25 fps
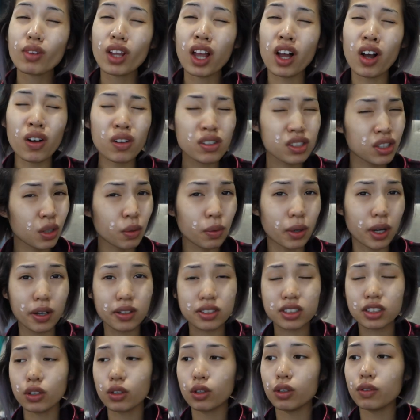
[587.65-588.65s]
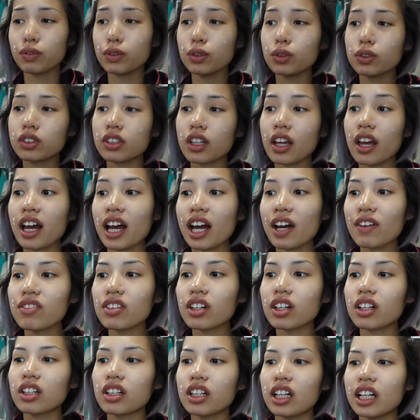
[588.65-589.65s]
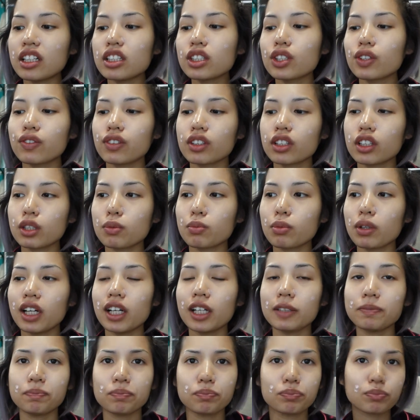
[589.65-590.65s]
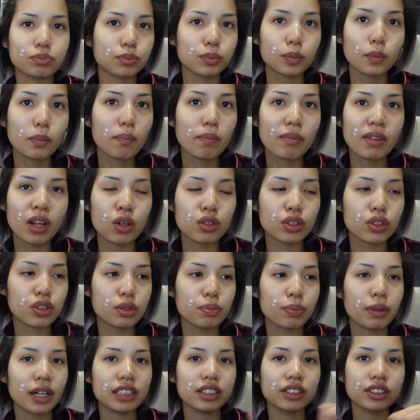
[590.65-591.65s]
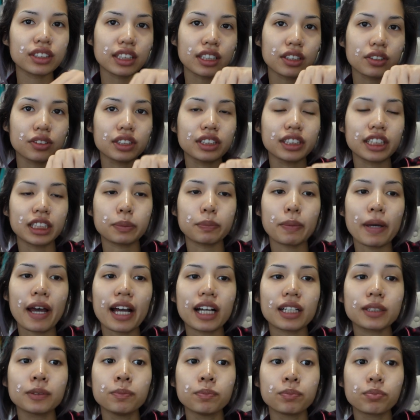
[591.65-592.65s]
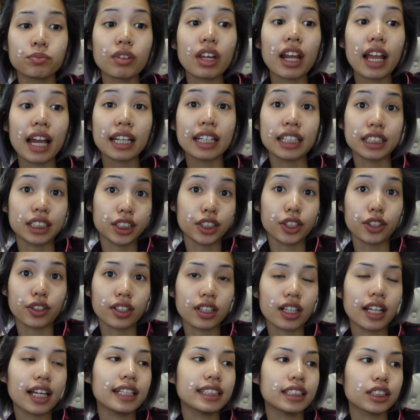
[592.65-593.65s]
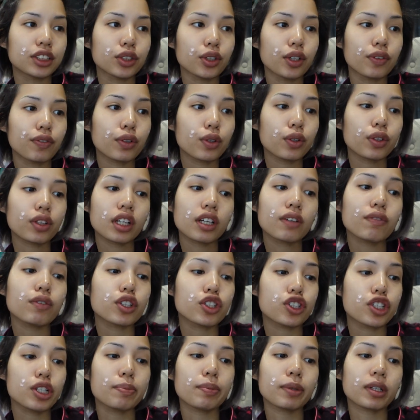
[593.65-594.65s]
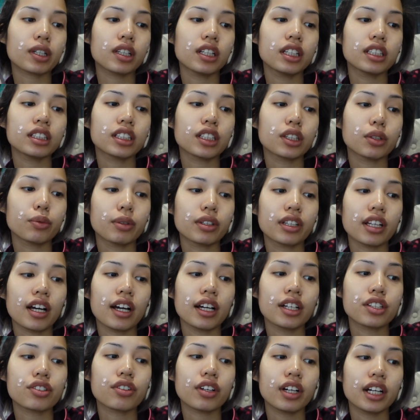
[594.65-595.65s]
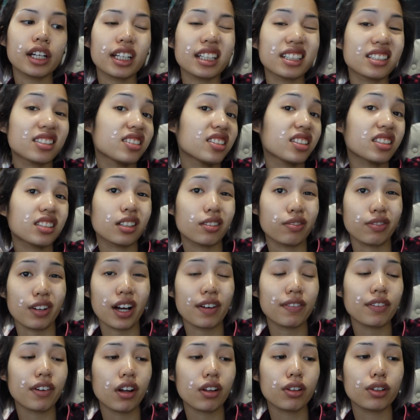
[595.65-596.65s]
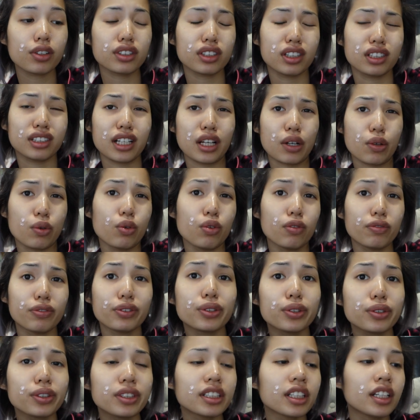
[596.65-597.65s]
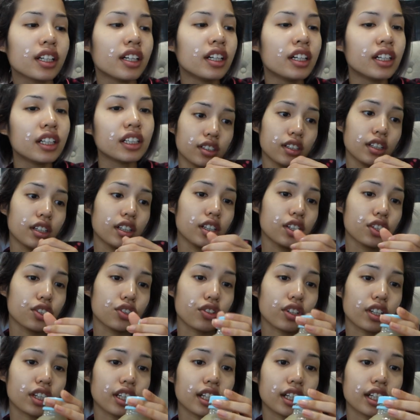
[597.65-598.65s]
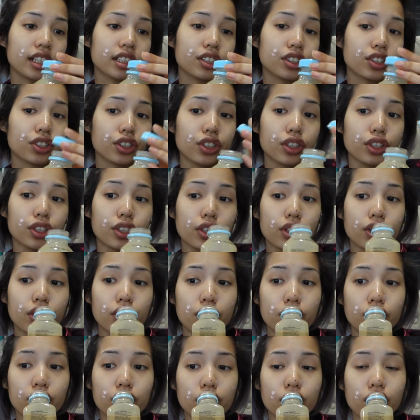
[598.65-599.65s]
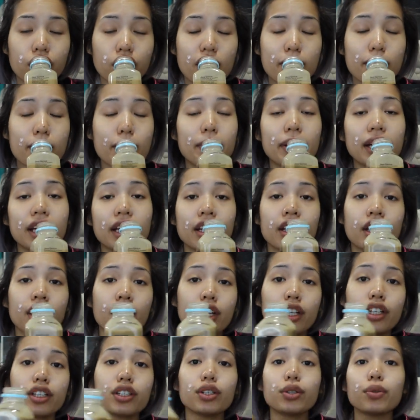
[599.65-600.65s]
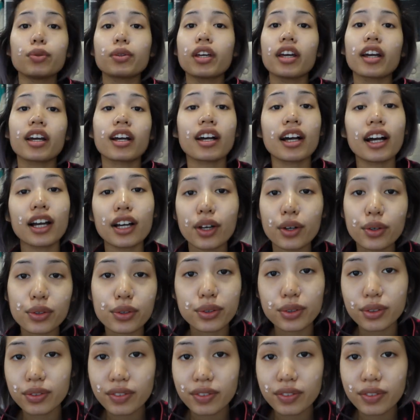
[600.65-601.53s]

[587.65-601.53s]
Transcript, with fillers: Also, while I was at Whole Foods, they have the cleanse for this brand. I'm so surprised. It's like a little 6-pack, and it's their cleanse. So if you're looking for a cheaper cleanse than the one that I tried, it's $65, and it's at Whole Foods. Drinking it because it's good. You know, I'm on my new kick. I go through